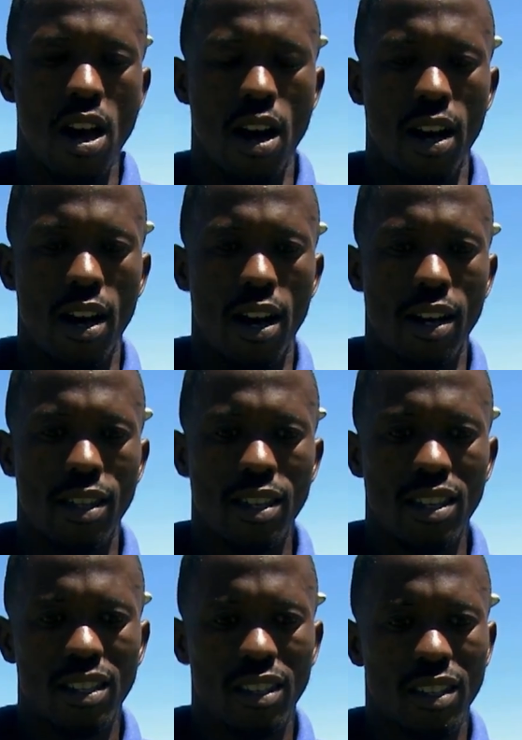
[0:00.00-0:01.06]
uh, I
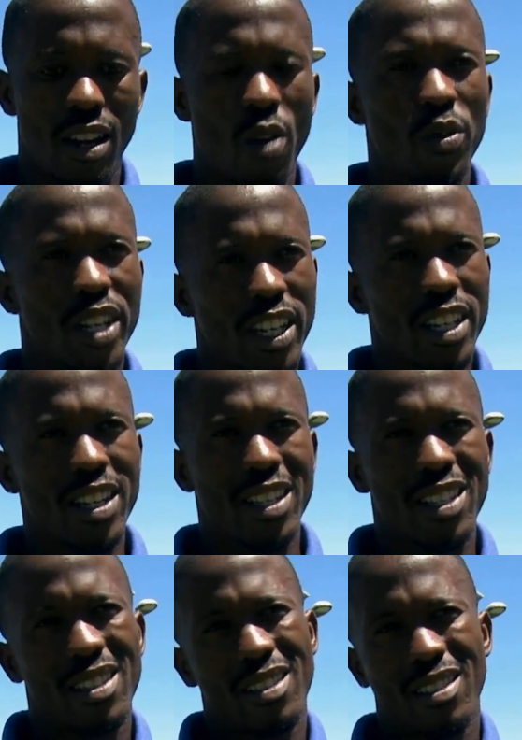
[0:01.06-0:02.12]
think I'll take it
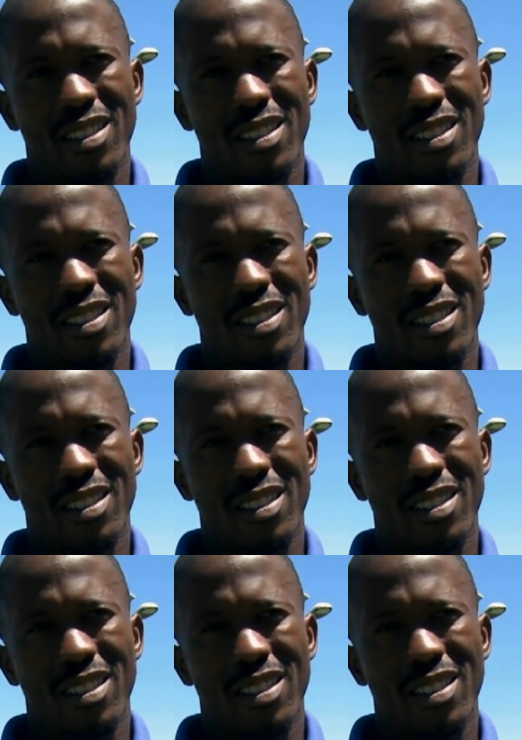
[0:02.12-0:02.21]
as